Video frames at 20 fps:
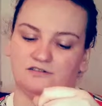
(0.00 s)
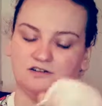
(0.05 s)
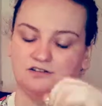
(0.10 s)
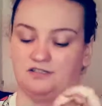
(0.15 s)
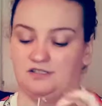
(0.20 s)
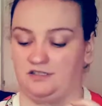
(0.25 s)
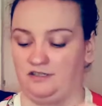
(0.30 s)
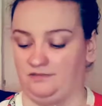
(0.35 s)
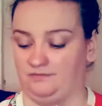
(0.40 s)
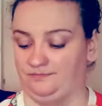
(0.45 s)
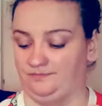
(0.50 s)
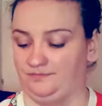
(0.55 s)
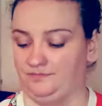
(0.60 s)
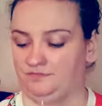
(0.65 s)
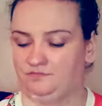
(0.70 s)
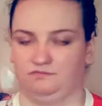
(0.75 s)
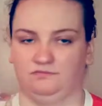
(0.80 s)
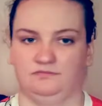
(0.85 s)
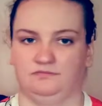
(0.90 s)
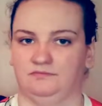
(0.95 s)
rosso.
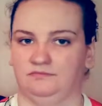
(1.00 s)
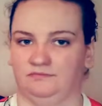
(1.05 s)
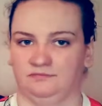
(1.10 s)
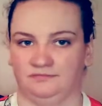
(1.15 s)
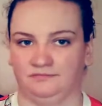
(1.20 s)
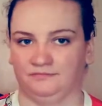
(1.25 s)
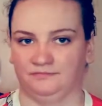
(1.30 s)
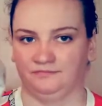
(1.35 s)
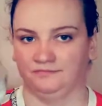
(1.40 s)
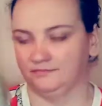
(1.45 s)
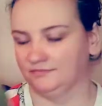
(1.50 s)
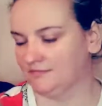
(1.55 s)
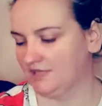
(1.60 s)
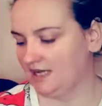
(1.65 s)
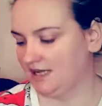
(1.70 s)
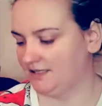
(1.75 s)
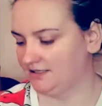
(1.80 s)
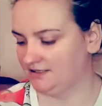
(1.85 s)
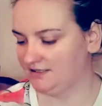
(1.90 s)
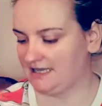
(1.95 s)

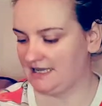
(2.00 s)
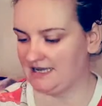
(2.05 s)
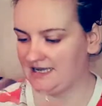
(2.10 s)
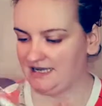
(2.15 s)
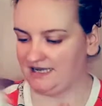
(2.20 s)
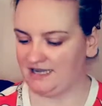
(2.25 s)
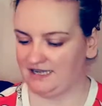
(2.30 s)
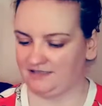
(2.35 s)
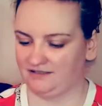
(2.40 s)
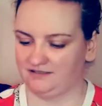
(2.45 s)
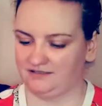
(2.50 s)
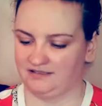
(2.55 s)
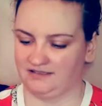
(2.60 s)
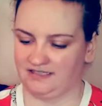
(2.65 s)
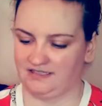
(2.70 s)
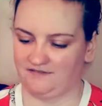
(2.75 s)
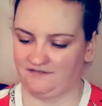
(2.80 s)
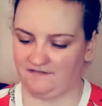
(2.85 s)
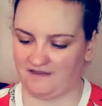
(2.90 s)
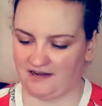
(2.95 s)
They're
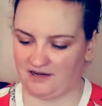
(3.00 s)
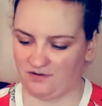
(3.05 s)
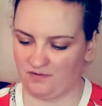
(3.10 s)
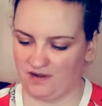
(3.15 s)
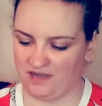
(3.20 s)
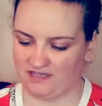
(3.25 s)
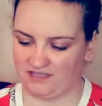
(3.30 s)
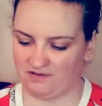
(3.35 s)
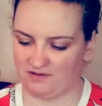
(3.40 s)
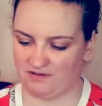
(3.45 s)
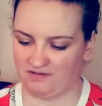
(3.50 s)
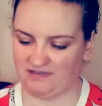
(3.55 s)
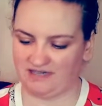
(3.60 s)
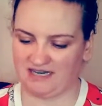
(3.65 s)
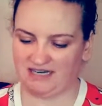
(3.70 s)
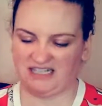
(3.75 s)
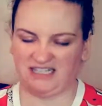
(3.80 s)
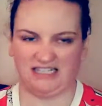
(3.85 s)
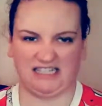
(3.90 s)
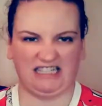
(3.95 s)
the funny ones, the one with
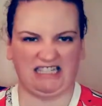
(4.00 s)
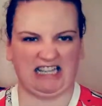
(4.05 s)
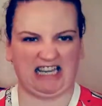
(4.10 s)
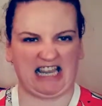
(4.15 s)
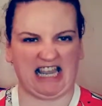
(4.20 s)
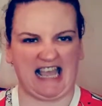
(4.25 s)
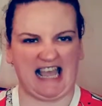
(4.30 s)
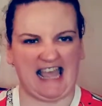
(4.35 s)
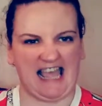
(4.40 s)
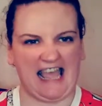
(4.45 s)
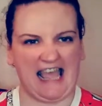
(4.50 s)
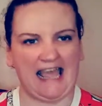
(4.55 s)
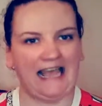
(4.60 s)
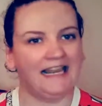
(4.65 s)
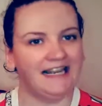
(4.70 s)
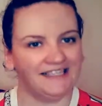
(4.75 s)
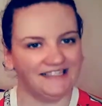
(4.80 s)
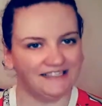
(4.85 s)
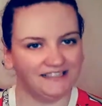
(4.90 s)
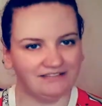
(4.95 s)
like
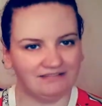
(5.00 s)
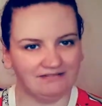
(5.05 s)
egg,